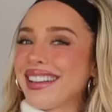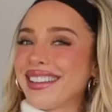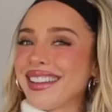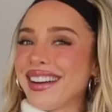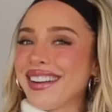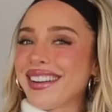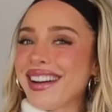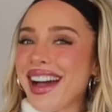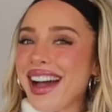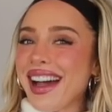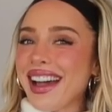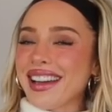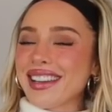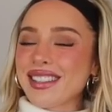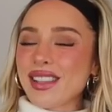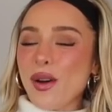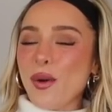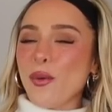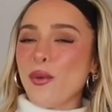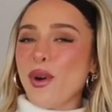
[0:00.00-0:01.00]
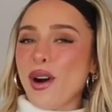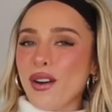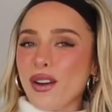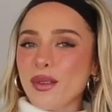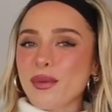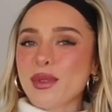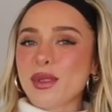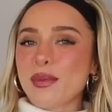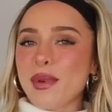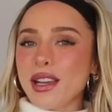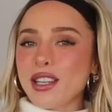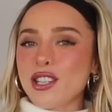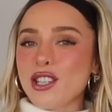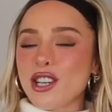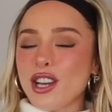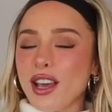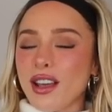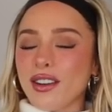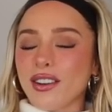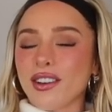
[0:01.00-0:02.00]
Hello guys, welcome to my
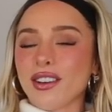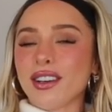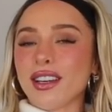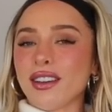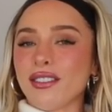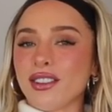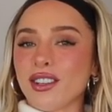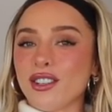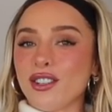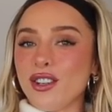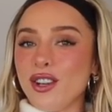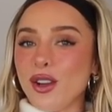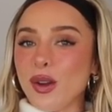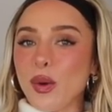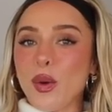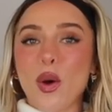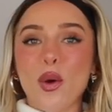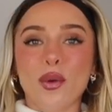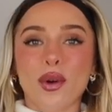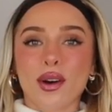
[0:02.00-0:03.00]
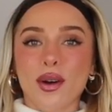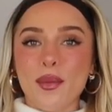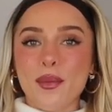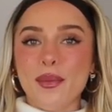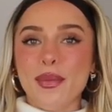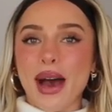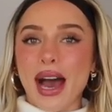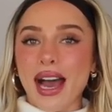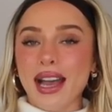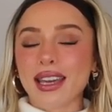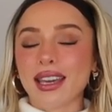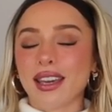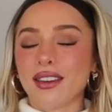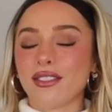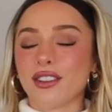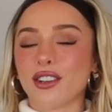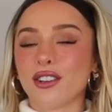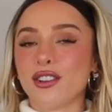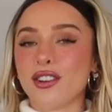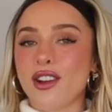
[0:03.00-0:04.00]
channel. If you're new, welcome back.
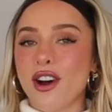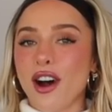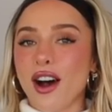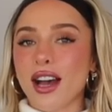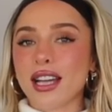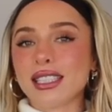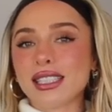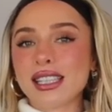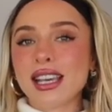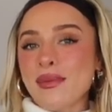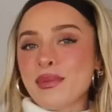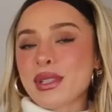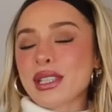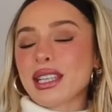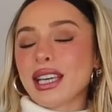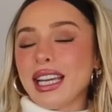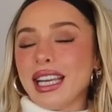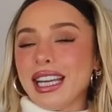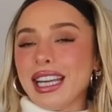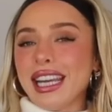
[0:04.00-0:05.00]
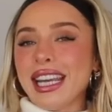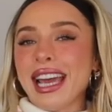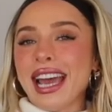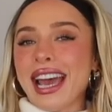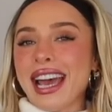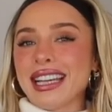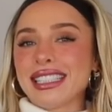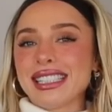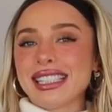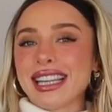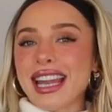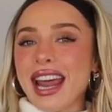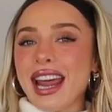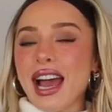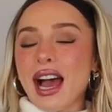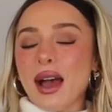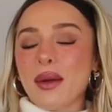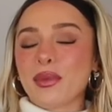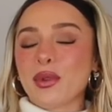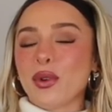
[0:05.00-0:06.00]
If you're not, I'm Delaney and
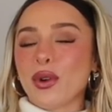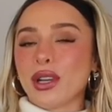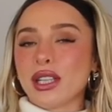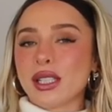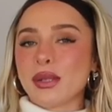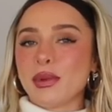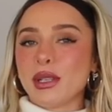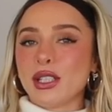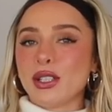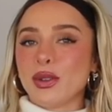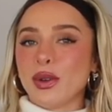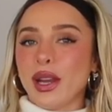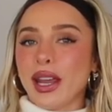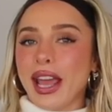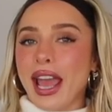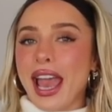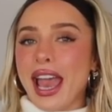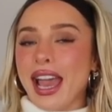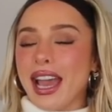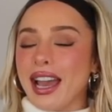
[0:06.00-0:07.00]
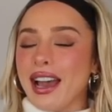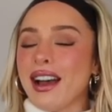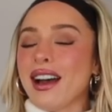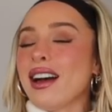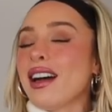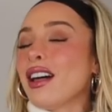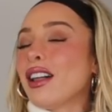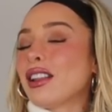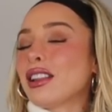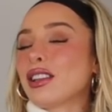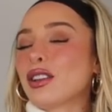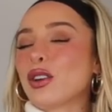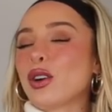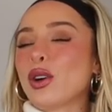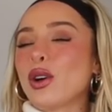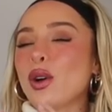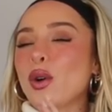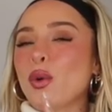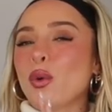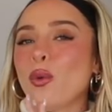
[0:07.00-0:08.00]
today I'm going to be doing a
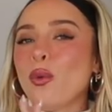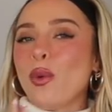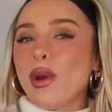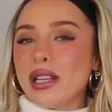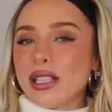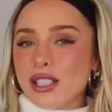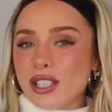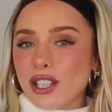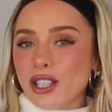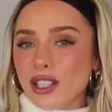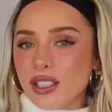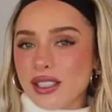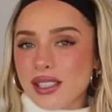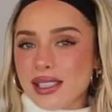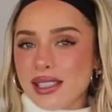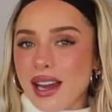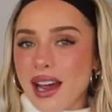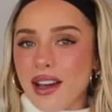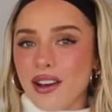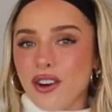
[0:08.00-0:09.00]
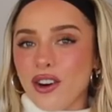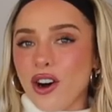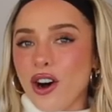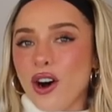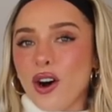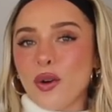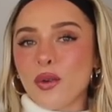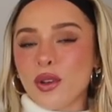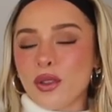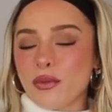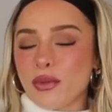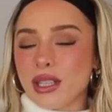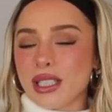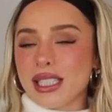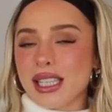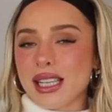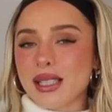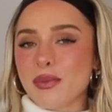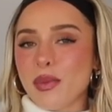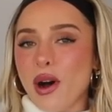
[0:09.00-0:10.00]
little winter style haul with
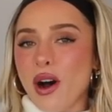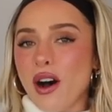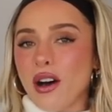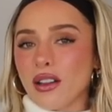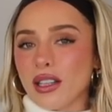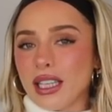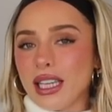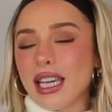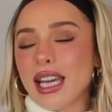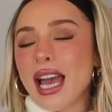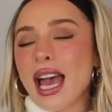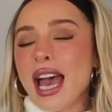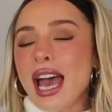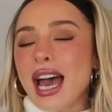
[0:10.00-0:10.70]
Princess Polly,